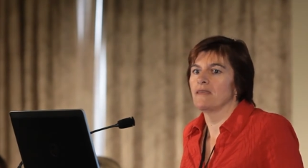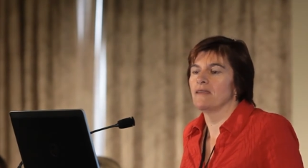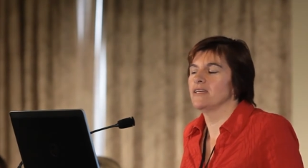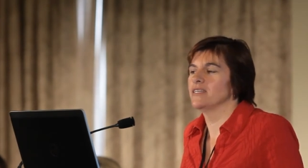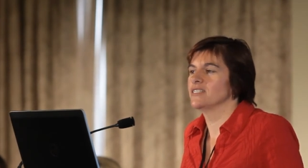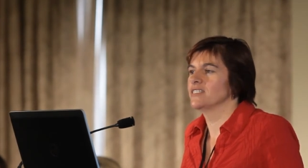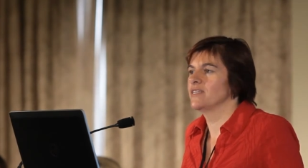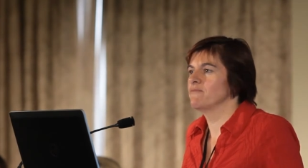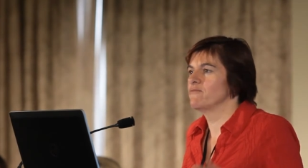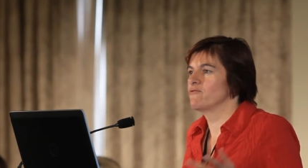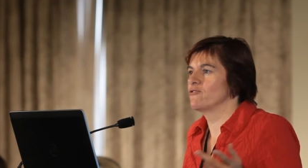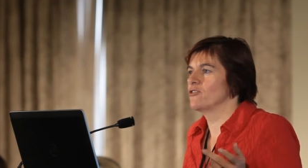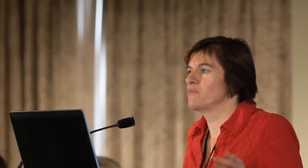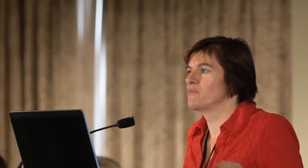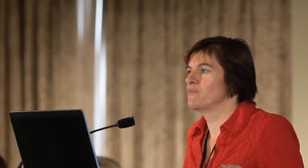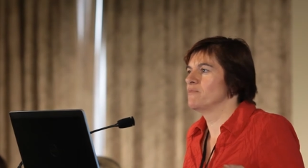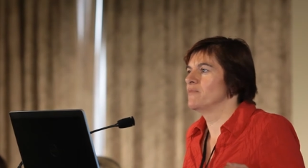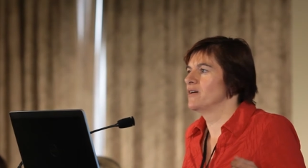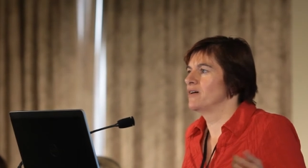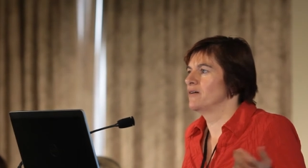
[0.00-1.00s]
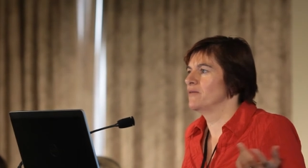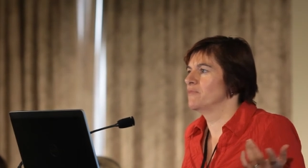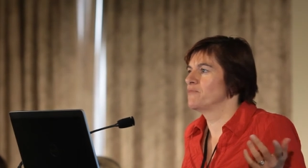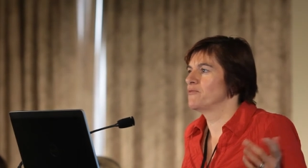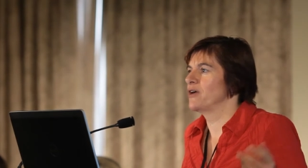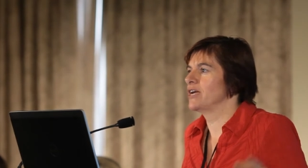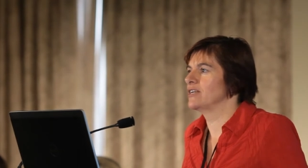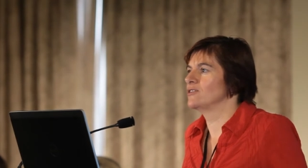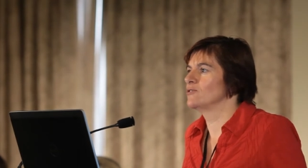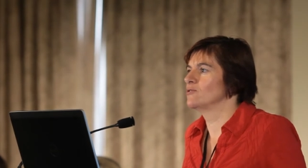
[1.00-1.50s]
except for a
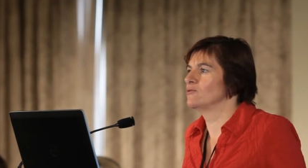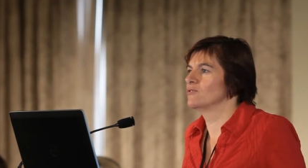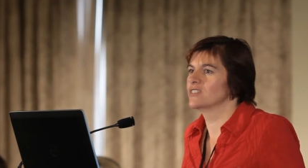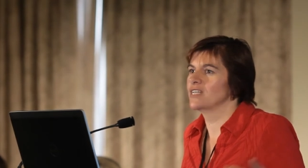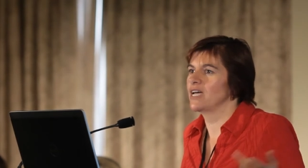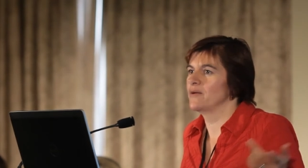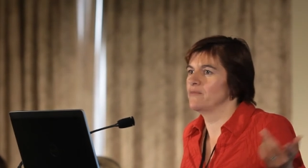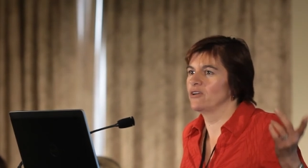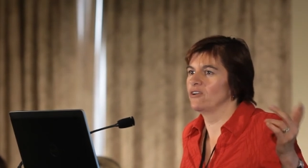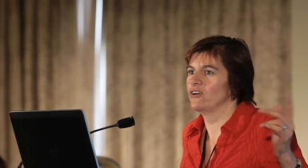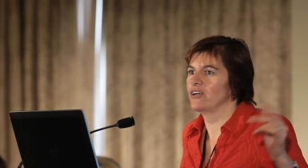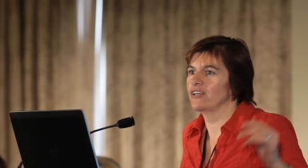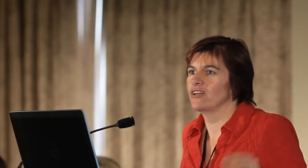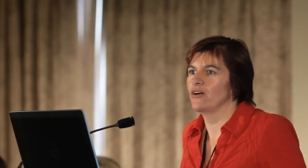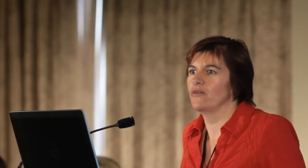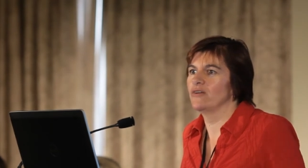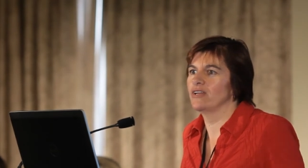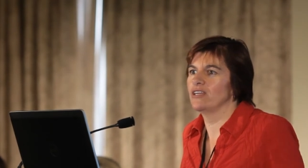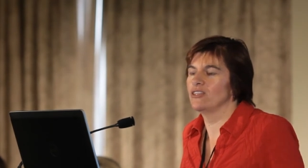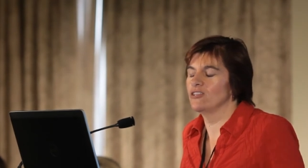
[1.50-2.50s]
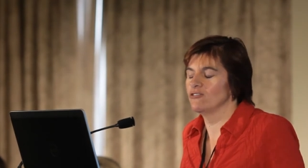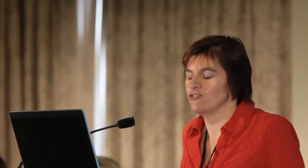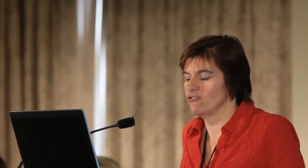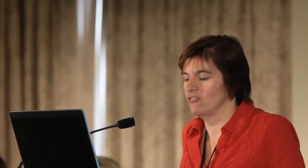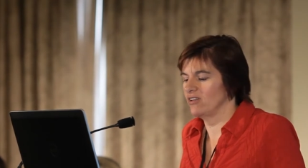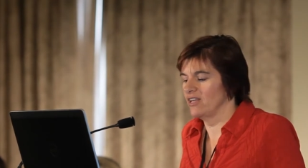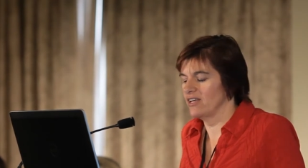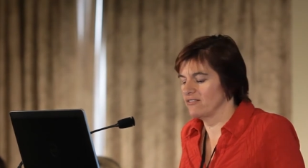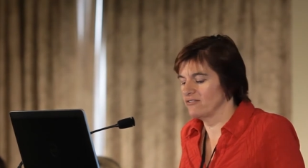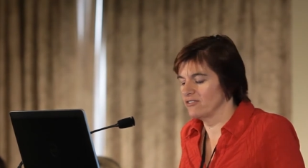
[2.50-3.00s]
practical statement like go and get the
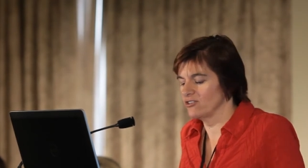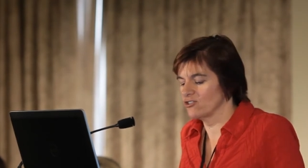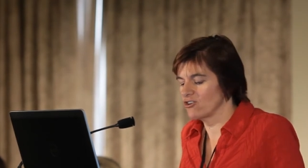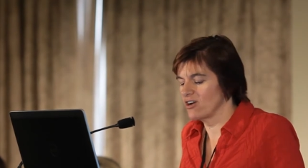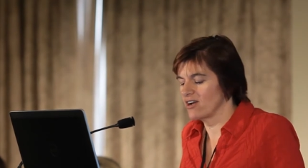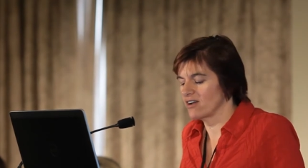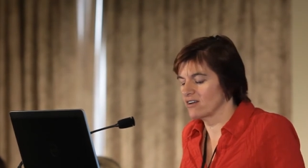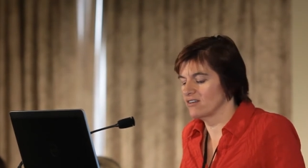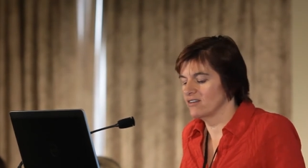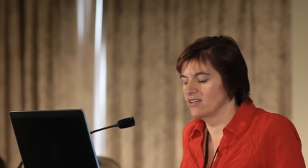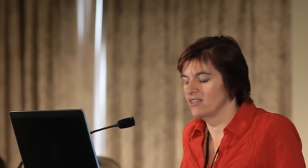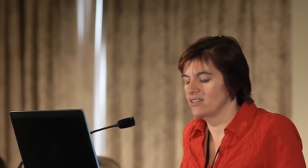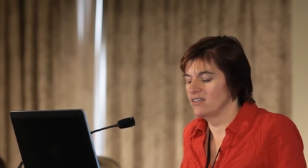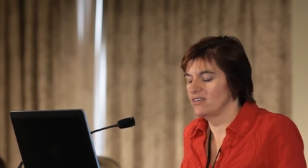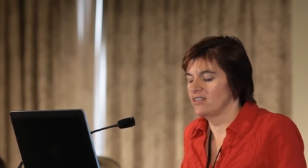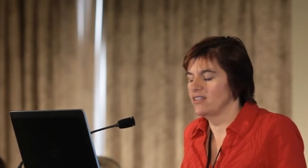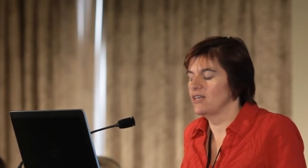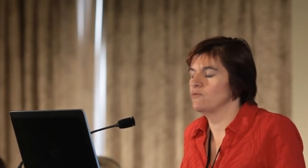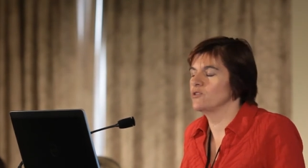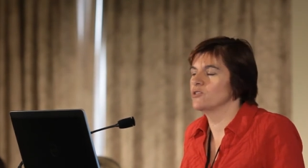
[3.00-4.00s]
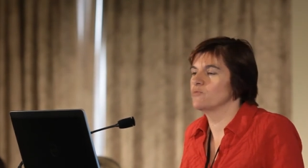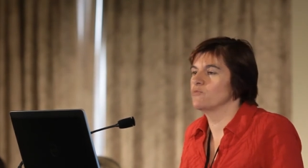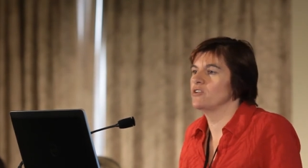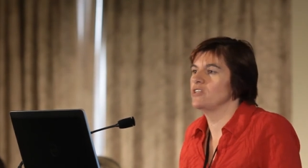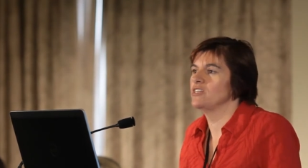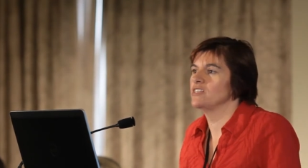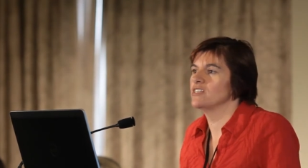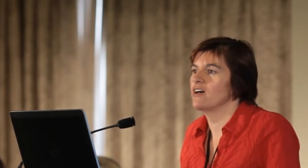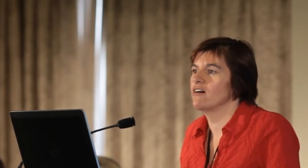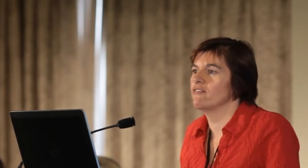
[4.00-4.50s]
drill out of the truck. And that was
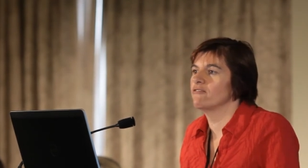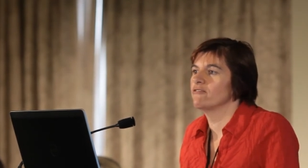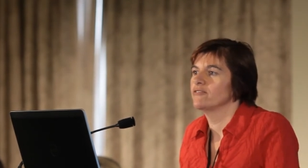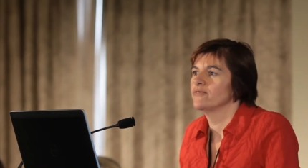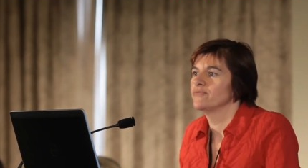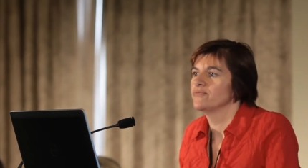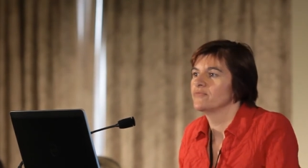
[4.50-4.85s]
pretty tough.